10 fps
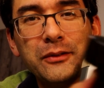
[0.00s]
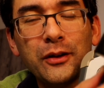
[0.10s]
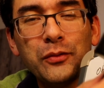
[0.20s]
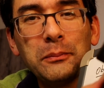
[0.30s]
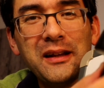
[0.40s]

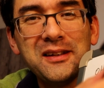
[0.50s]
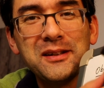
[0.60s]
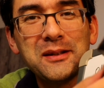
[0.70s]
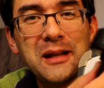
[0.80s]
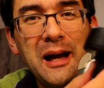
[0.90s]

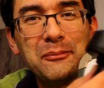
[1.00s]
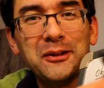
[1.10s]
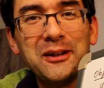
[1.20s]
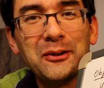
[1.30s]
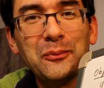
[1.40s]
replace this
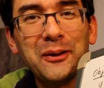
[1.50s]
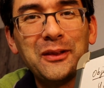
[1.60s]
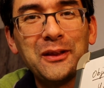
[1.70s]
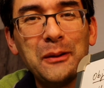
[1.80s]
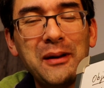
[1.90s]
camera here
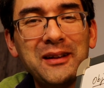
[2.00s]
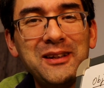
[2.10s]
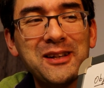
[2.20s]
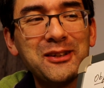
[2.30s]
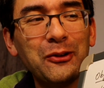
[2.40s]
with my
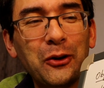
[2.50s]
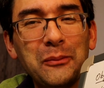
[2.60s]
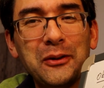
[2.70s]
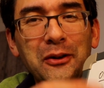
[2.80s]
DSLR,